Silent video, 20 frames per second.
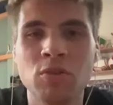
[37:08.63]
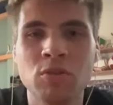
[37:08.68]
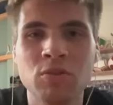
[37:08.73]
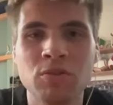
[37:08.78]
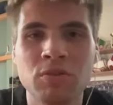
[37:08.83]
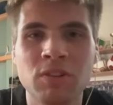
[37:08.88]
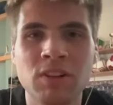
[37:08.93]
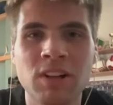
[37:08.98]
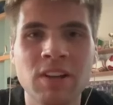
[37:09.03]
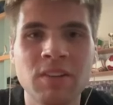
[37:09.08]
Goals
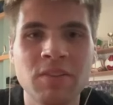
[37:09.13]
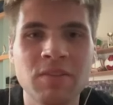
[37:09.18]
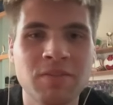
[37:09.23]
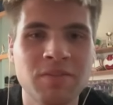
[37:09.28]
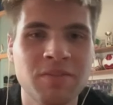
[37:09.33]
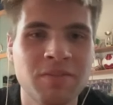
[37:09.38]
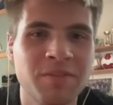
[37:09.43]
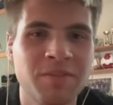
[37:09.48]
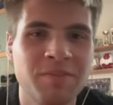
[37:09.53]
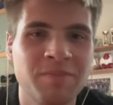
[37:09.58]
for
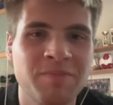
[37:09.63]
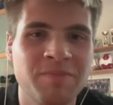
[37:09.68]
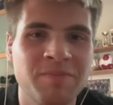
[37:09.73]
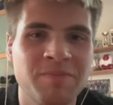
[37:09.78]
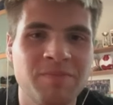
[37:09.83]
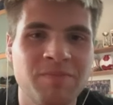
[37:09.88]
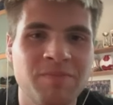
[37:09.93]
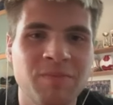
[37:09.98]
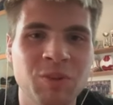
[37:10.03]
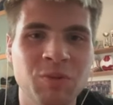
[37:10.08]
life.
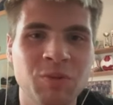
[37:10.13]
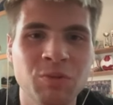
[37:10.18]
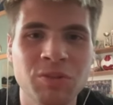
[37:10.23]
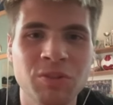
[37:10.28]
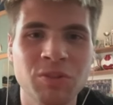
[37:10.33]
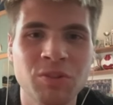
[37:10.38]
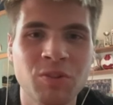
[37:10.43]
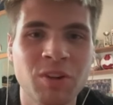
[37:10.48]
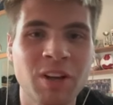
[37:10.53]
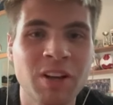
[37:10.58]
You
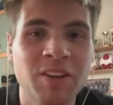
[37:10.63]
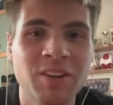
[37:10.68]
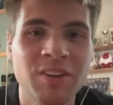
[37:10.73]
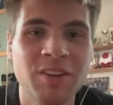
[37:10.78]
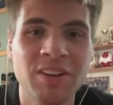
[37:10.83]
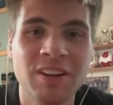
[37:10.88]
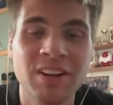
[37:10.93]
wanna write uh,